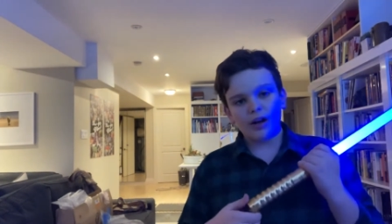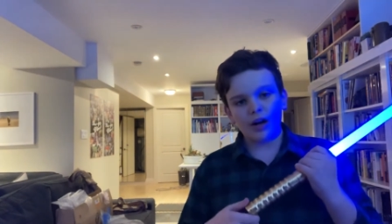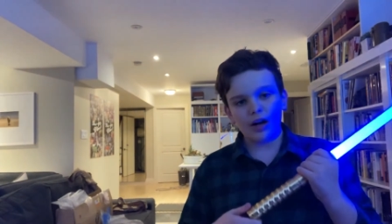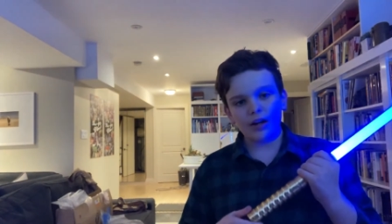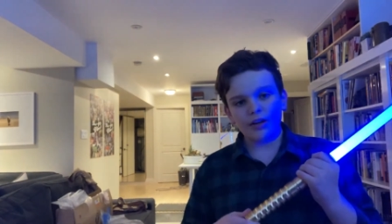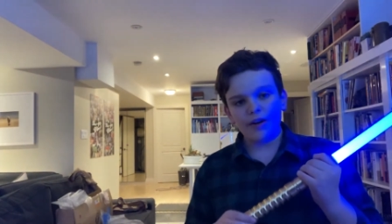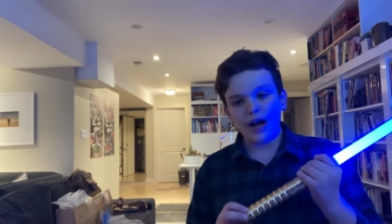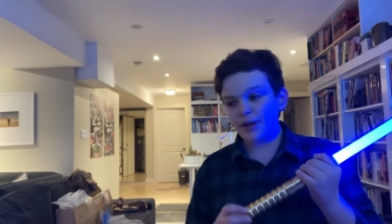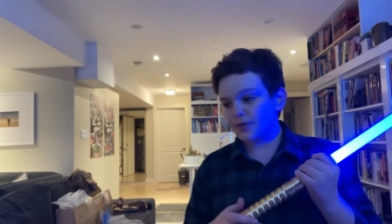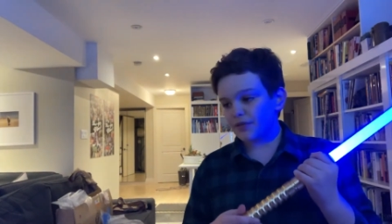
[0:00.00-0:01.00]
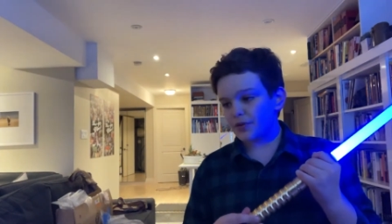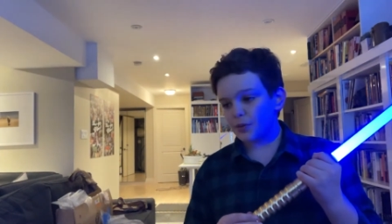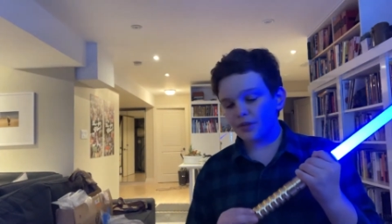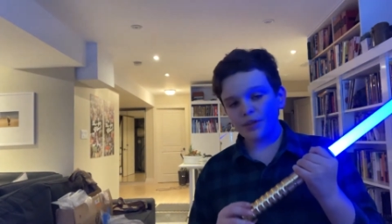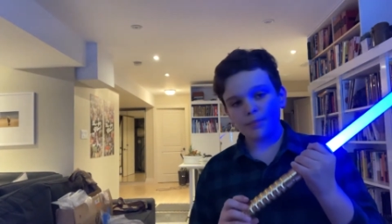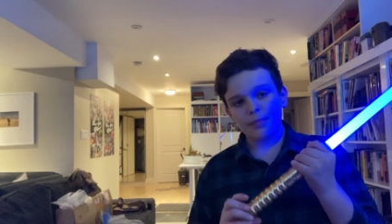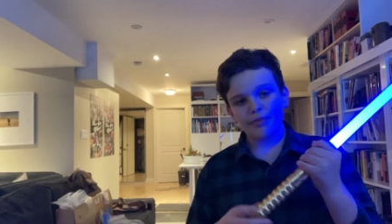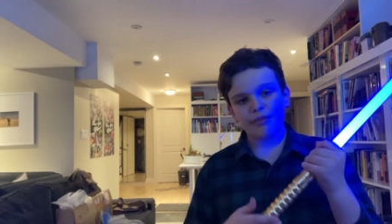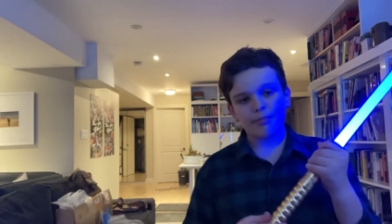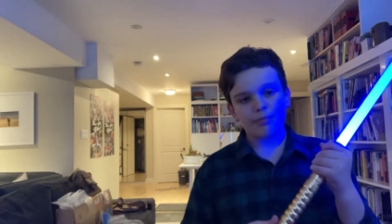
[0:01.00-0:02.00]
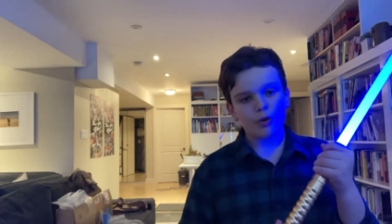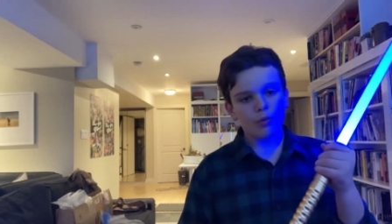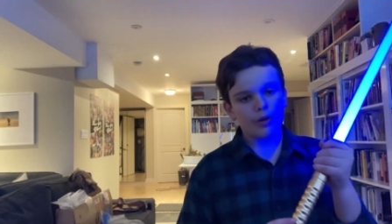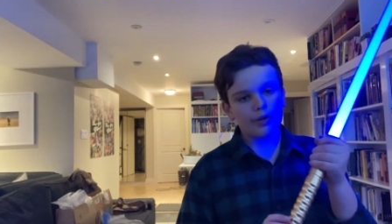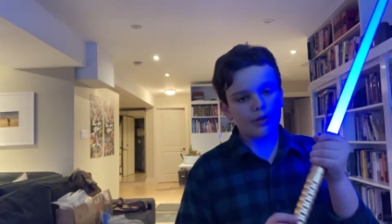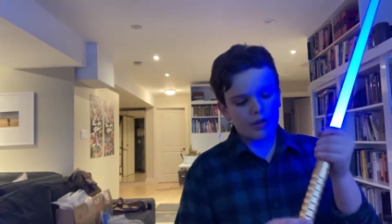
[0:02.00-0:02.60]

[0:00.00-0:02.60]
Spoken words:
I used to have 2 of these, but my friend broke one.